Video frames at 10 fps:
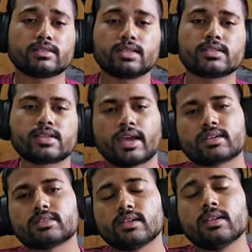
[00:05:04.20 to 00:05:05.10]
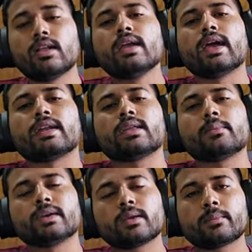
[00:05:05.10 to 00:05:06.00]
just Excel, and then
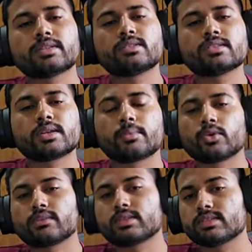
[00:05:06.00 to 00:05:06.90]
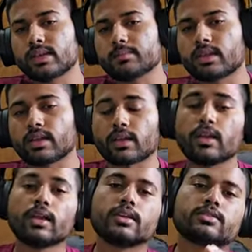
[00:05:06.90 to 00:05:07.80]
making business report of the same thing.
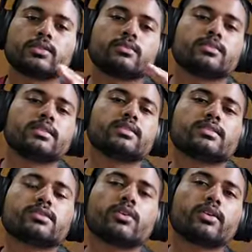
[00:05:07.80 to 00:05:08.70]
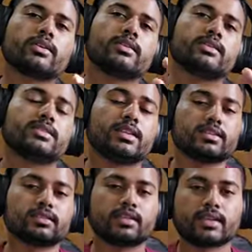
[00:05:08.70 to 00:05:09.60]
So this is not
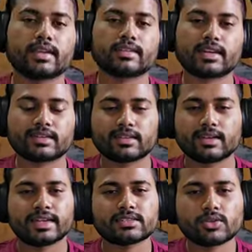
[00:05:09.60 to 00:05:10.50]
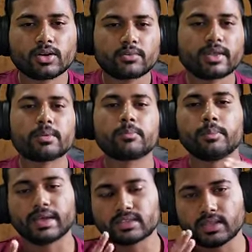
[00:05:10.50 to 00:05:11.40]
just the thing that, it is not a very
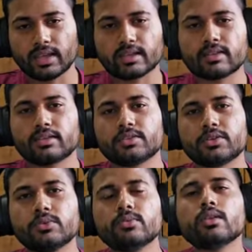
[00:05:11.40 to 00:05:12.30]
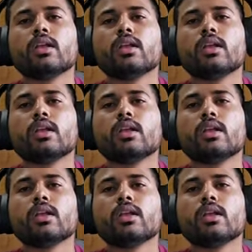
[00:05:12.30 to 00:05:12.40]
big thing to do.